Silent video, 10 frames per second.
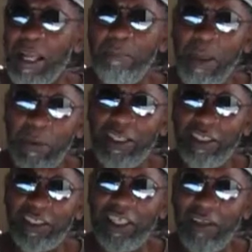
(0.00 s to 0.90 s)
maybe I
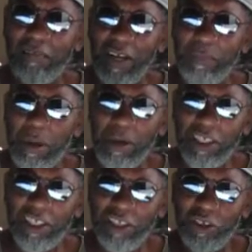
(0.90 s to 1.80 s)
should
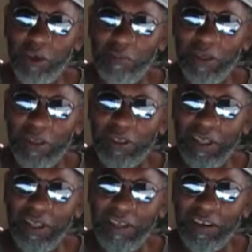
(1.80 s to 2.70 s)
leave Jordan Peele
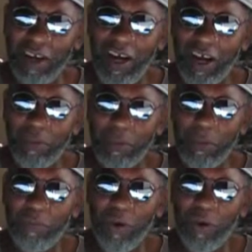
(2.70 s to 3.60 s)
and the Hollywood
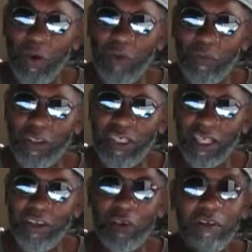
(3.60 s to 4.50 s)
people alone for a
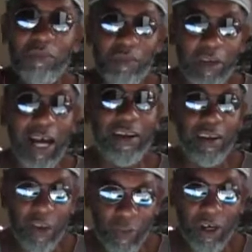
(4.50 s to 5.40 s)
second. You can, I
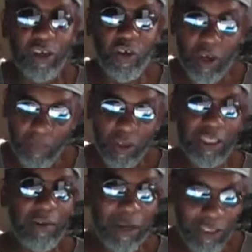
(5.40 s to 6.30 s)
know you want to talk about
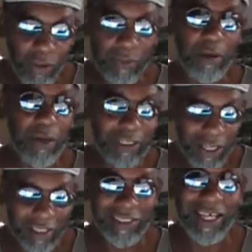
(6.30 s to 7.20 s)
because everybody's talking about everybody's
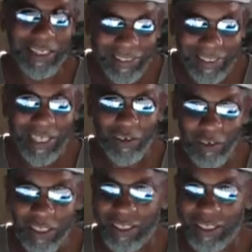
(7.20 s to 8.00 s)
conscience. I understand all that